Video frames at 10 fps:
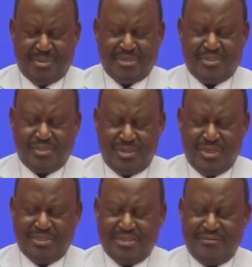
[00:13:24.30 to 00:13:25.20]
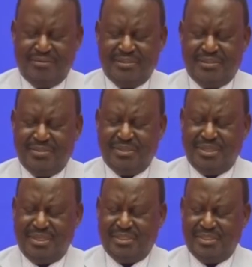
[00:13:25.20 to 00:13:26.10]
But solid service to
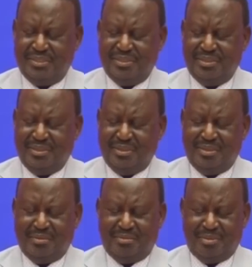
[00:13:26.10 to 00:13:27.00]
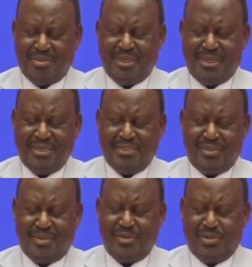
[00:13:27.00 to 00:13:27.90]
the nation, brought
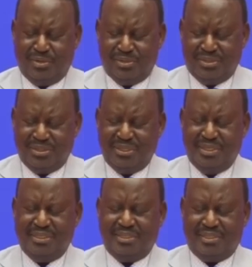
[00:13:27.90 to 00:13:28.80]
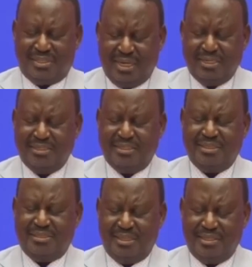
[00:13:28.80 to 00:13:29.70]
against all odds, stands
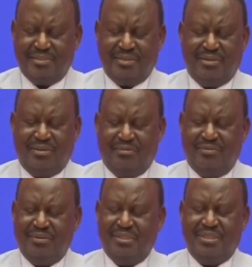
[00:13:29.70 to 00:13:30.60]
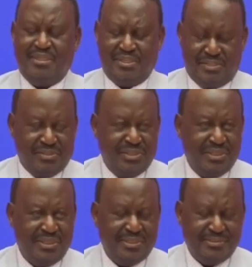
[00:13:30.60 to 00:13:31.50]
the test of history.